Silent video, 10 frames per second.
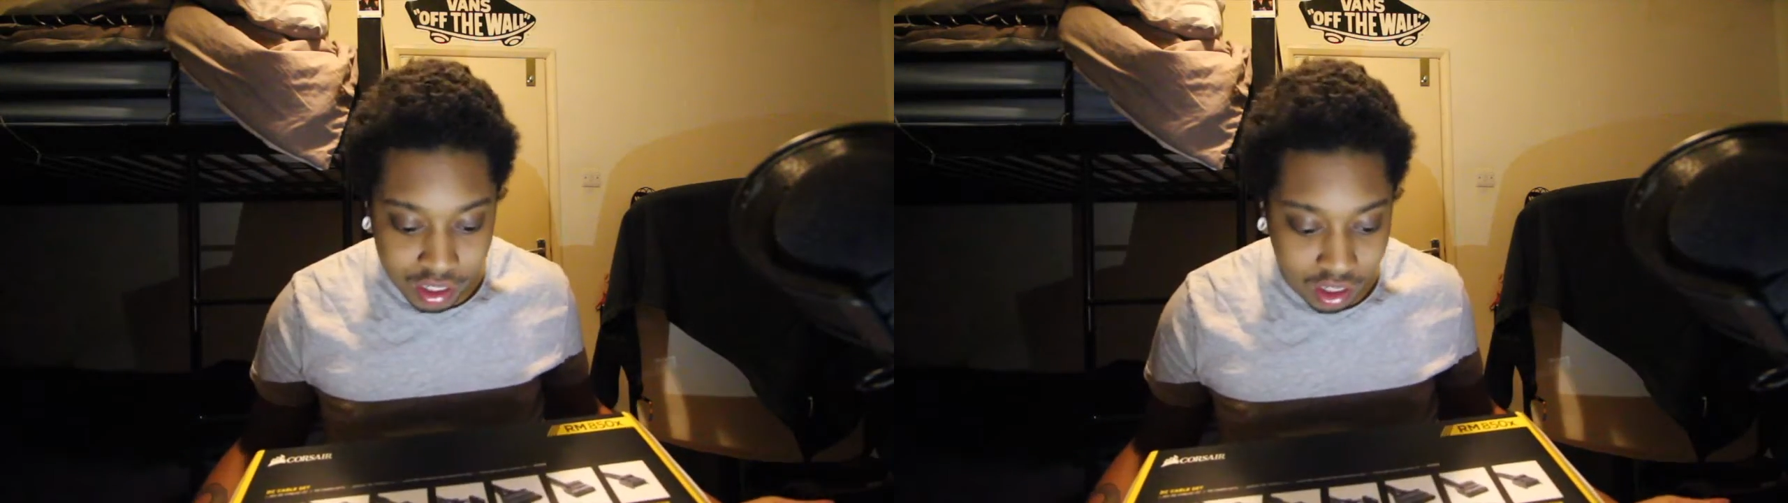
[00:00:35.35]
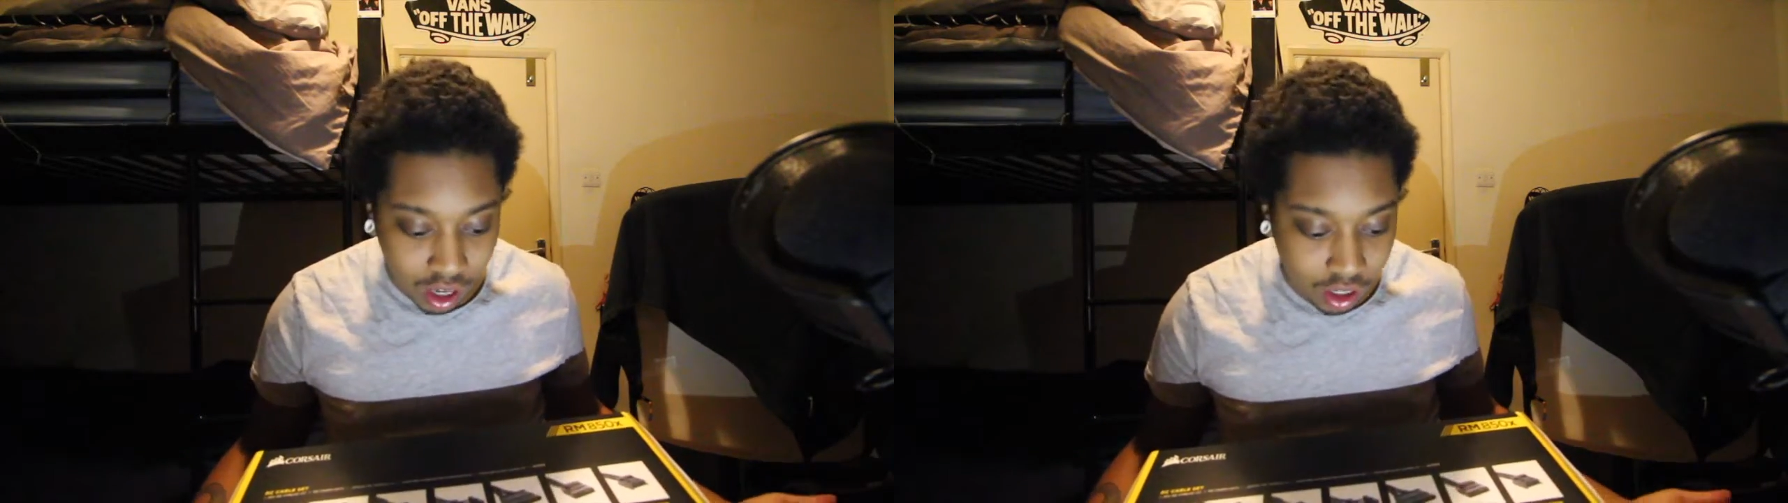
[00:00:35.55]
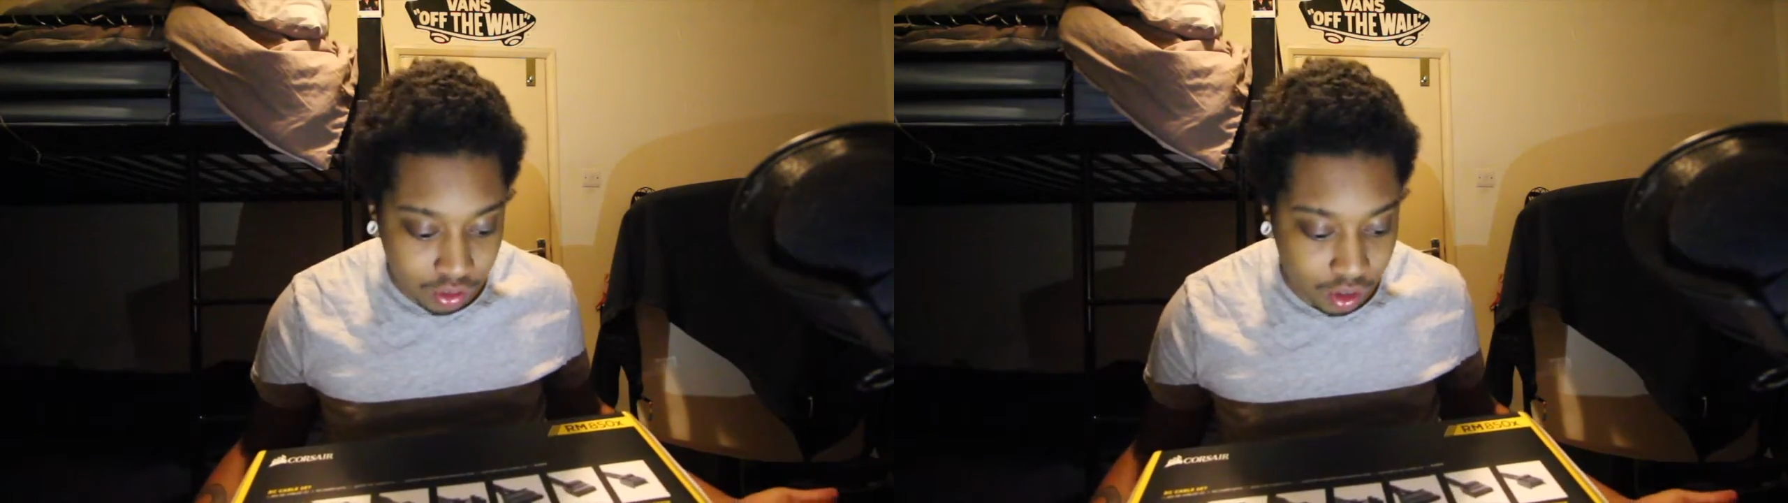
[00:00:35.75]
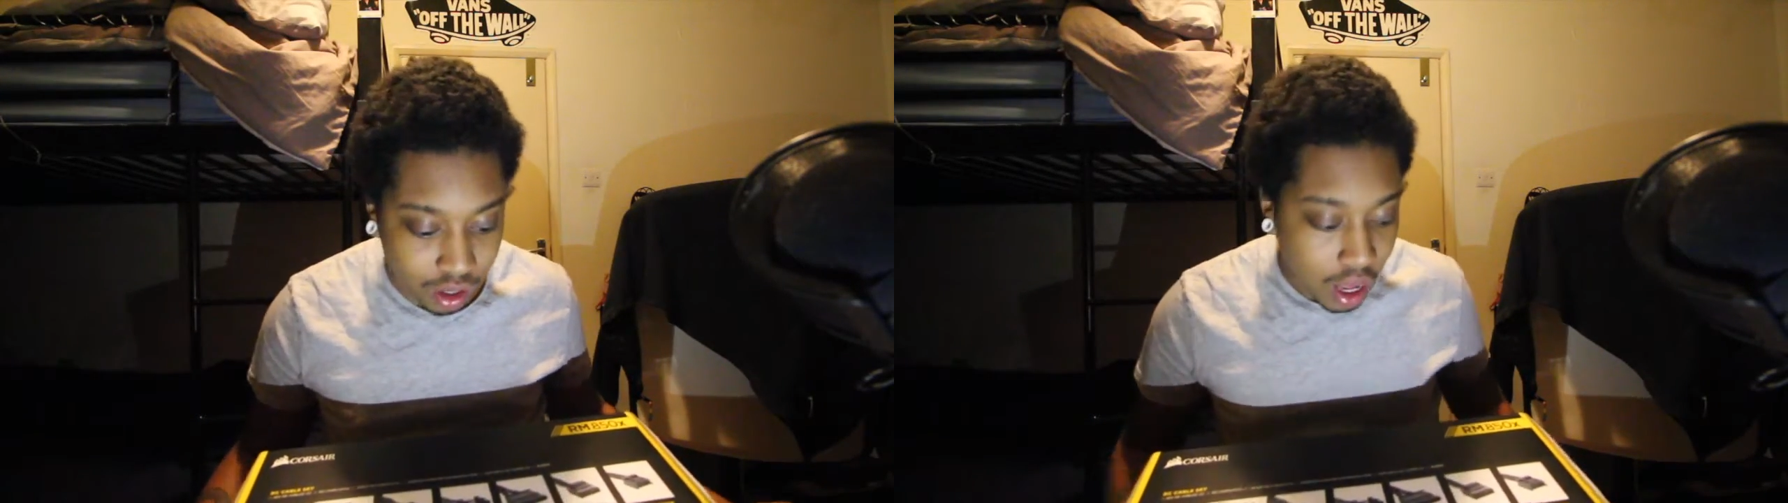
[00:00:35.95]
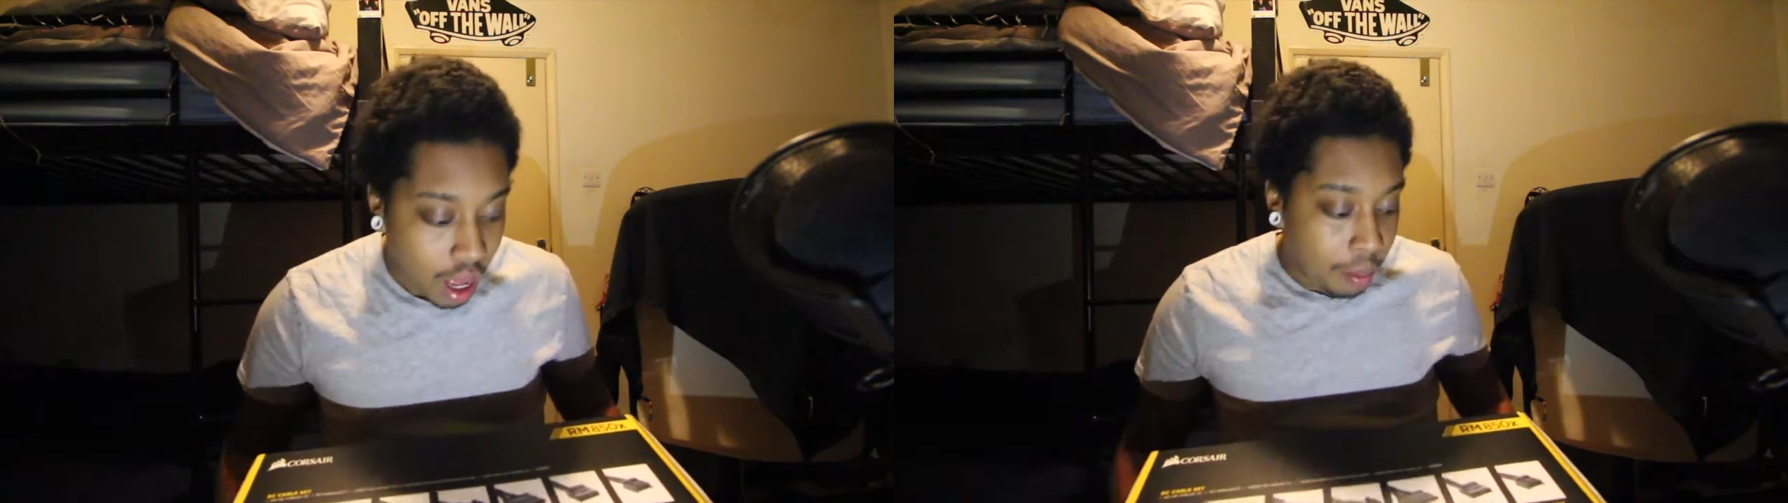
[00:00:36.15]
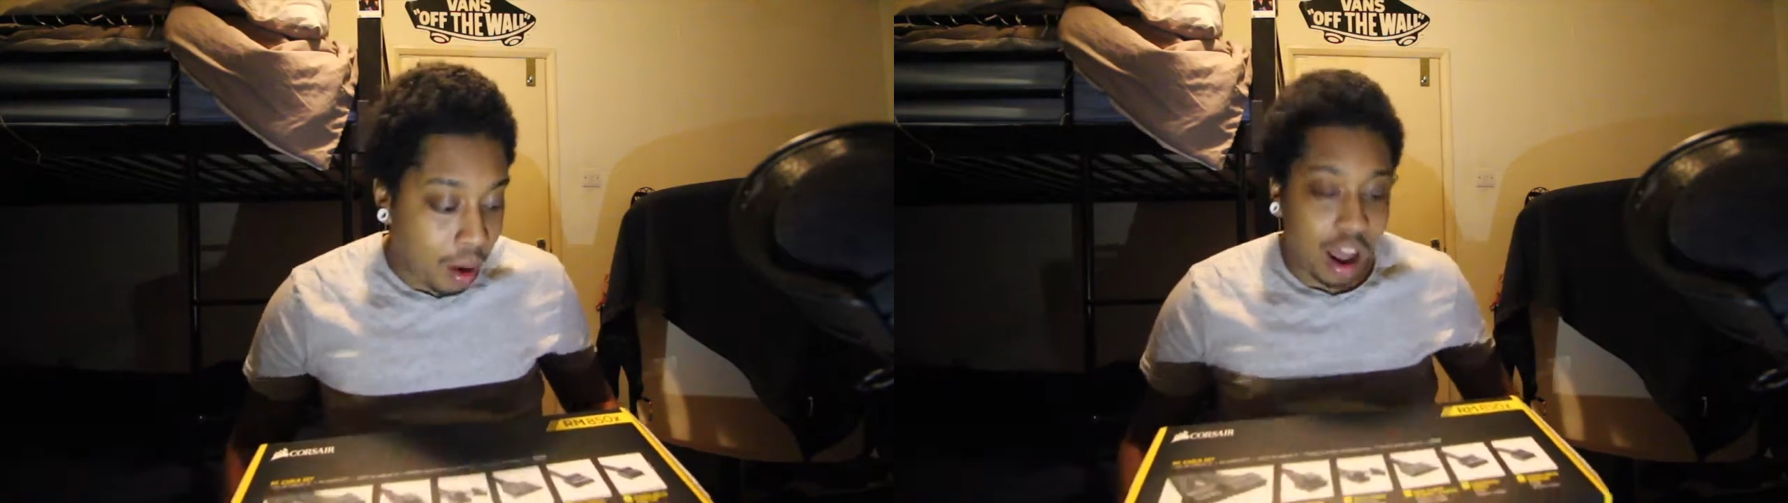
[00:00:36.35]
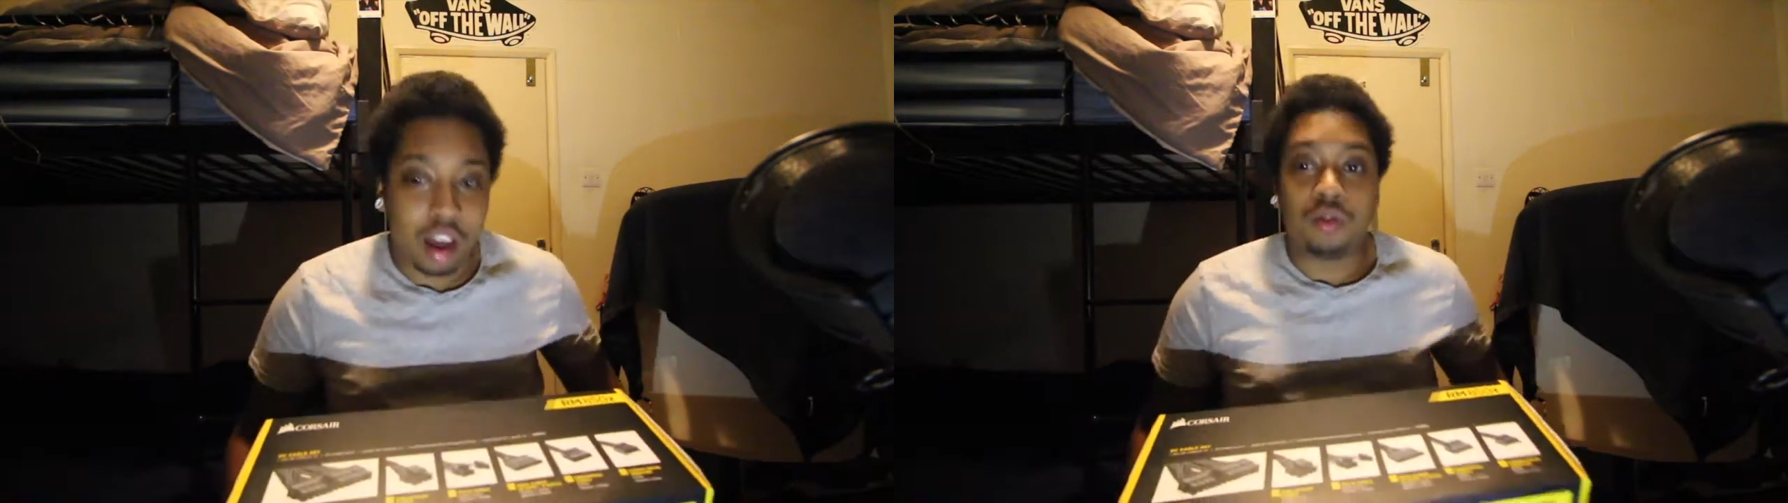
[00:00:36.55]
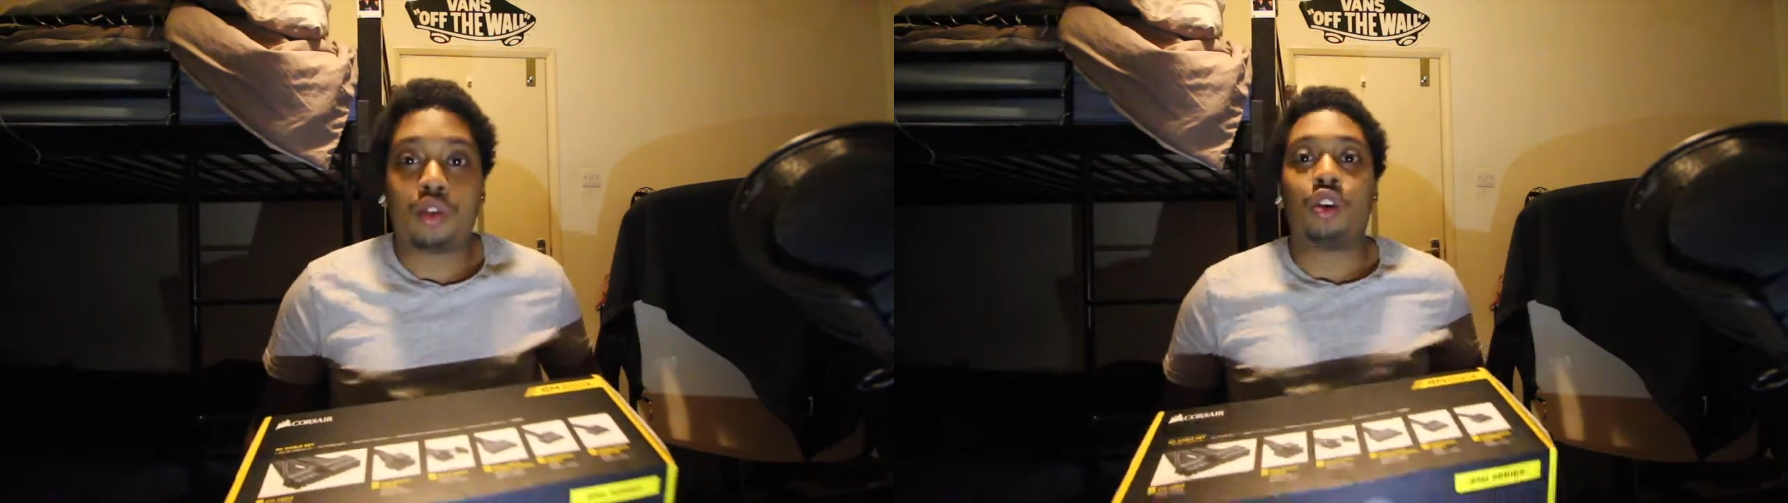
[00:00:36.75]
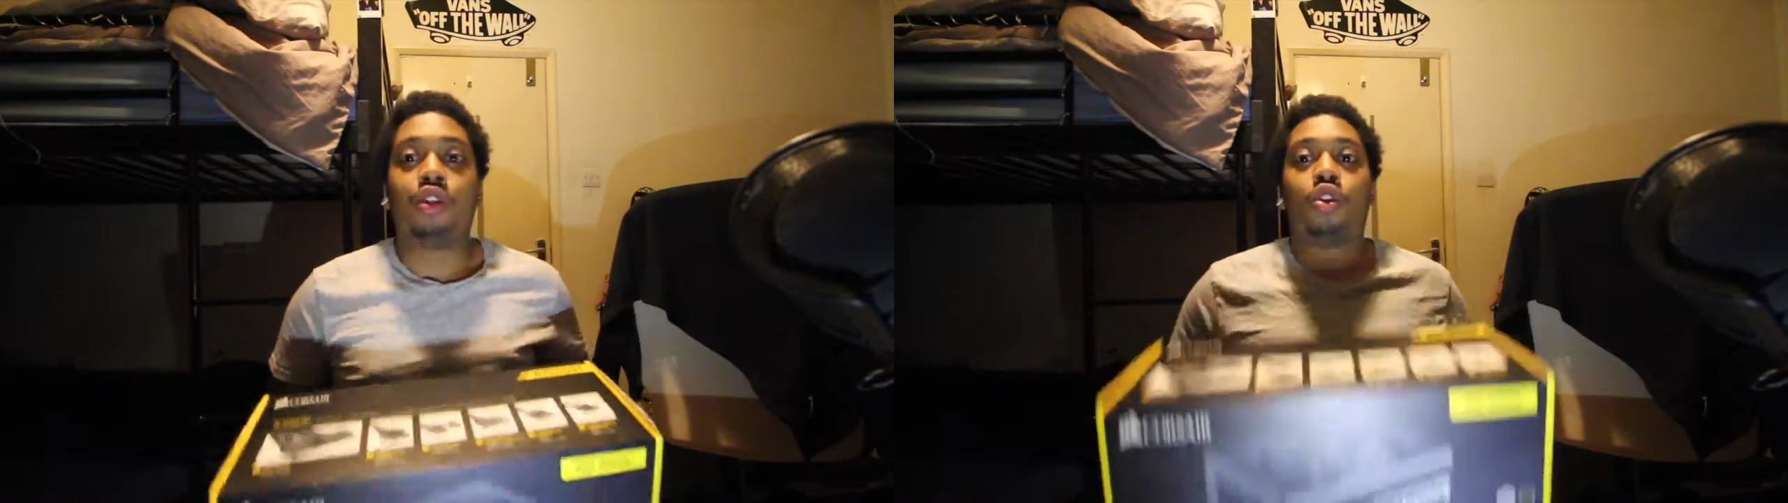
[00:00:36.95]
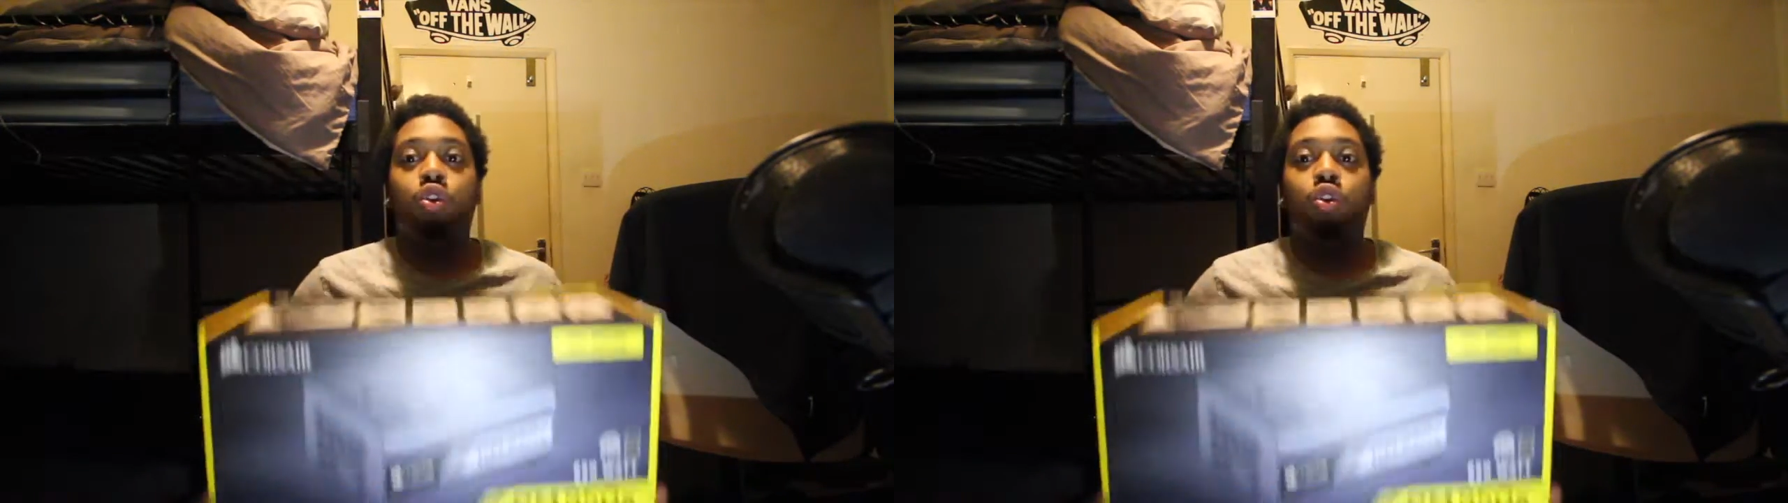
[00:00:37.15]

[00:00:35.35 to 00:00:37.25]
inside of it. But I have got the